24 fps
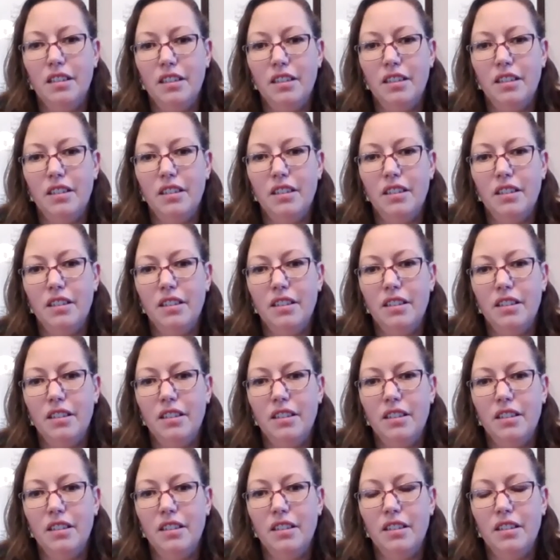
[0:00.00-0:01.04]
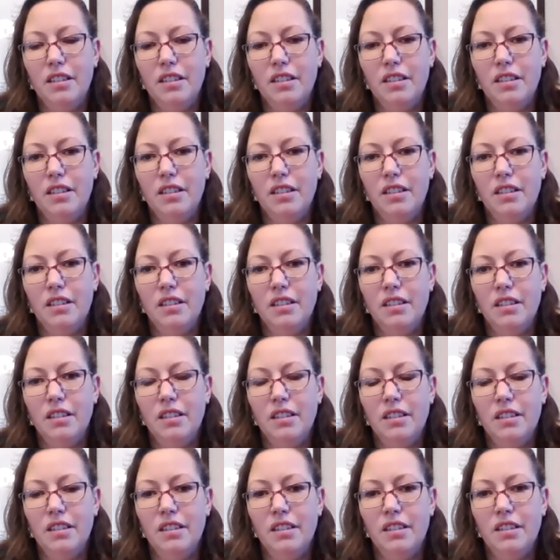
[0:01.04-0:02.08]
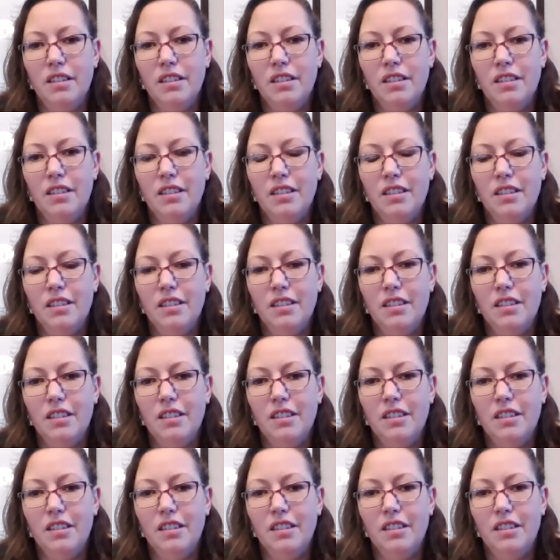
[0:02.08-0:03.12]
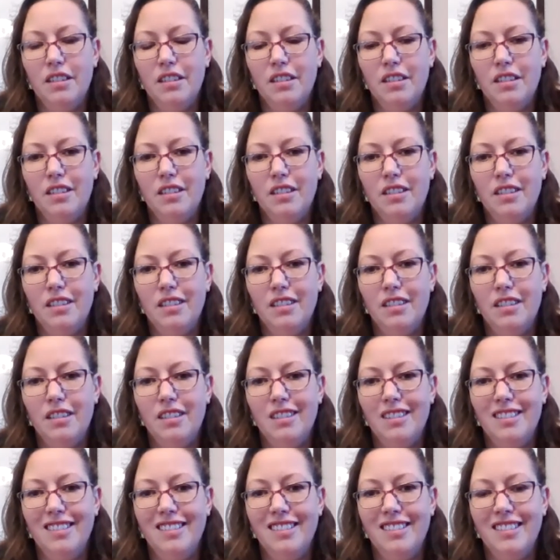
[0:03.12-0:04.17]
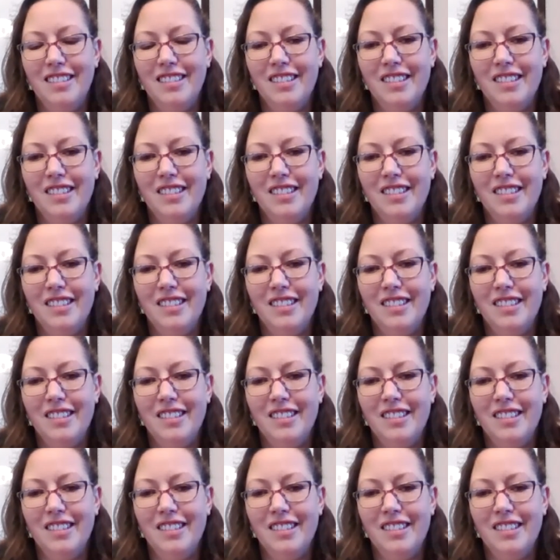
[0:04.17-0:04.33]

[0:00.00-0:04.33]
[no speech]